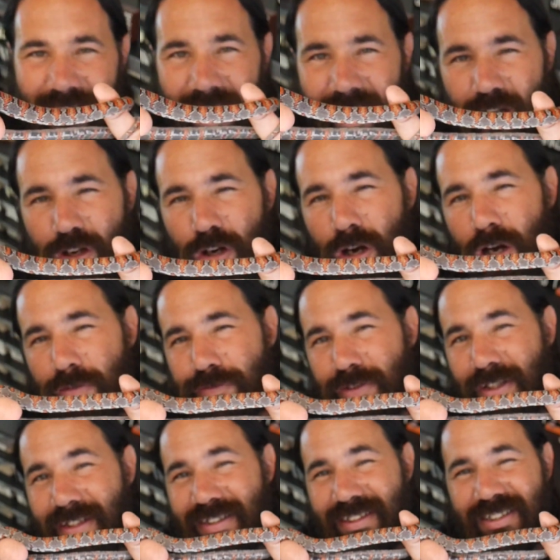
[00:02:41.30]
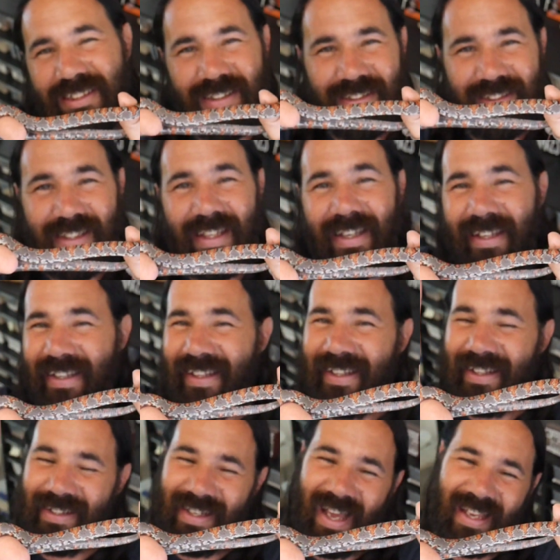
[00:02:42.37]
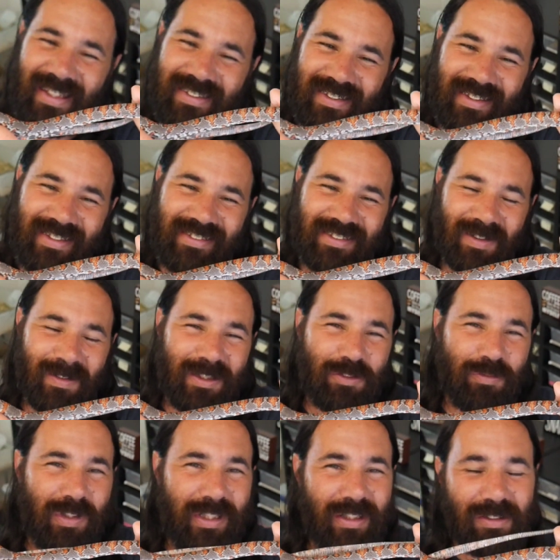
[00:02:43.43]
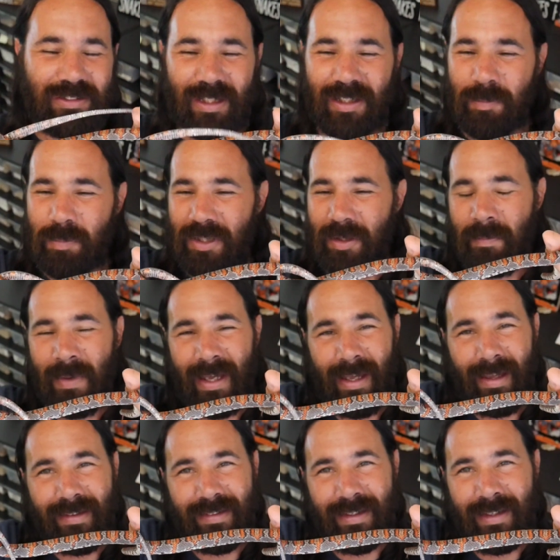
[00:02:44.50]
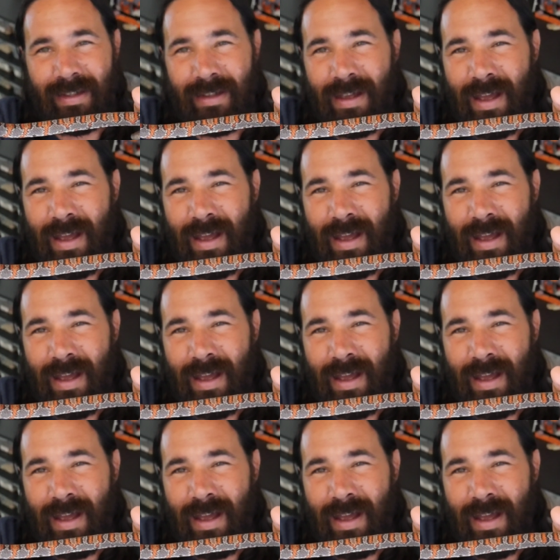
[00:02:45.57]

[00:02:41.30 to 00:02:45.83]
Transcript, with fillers: that coffee is just kicking in nicely. So this video is gonna be amazing.